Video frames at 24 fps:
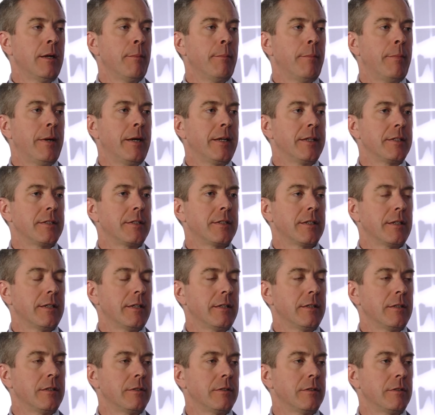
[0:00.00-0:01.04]
But
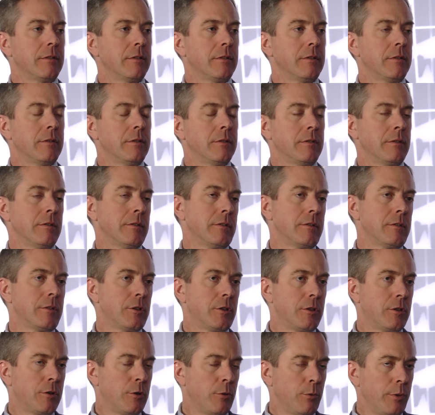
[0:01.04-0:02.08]

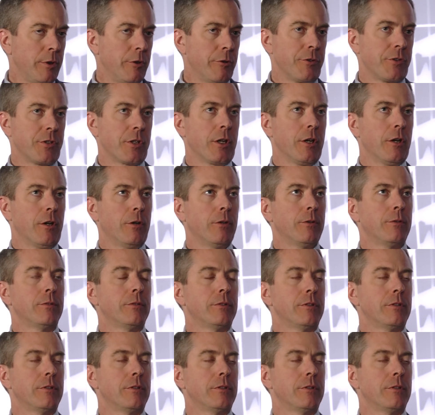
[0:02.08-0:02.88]
2 years ago,